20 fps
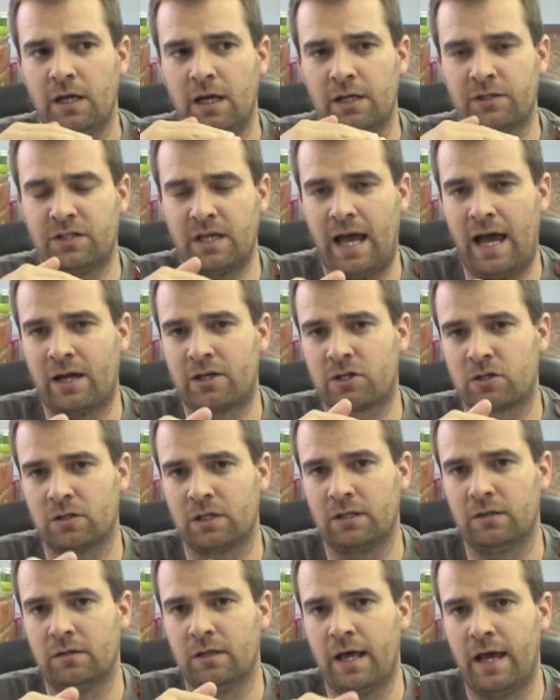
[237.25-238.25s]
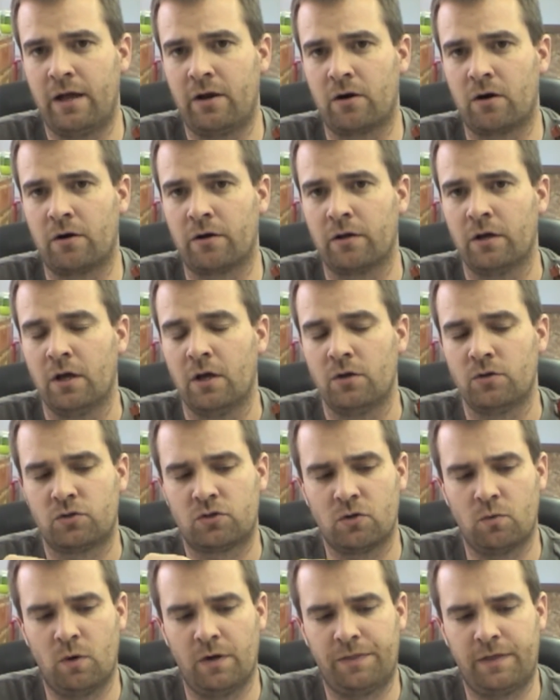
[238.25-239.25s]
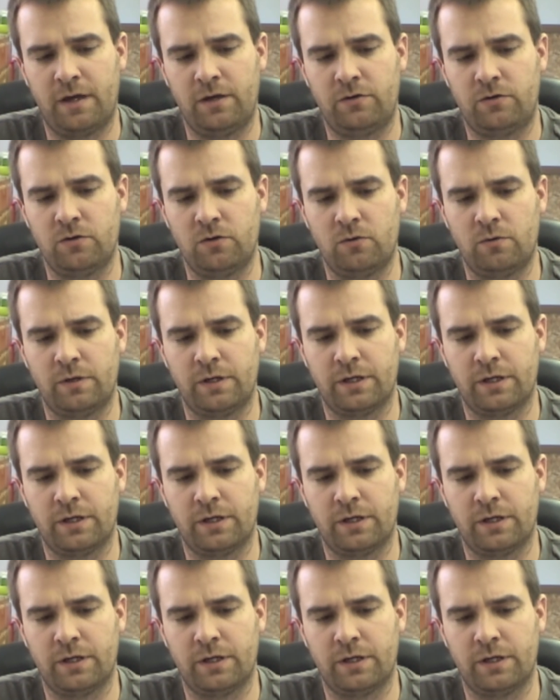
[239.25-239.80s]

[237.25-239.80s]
it's actually layered. So what they do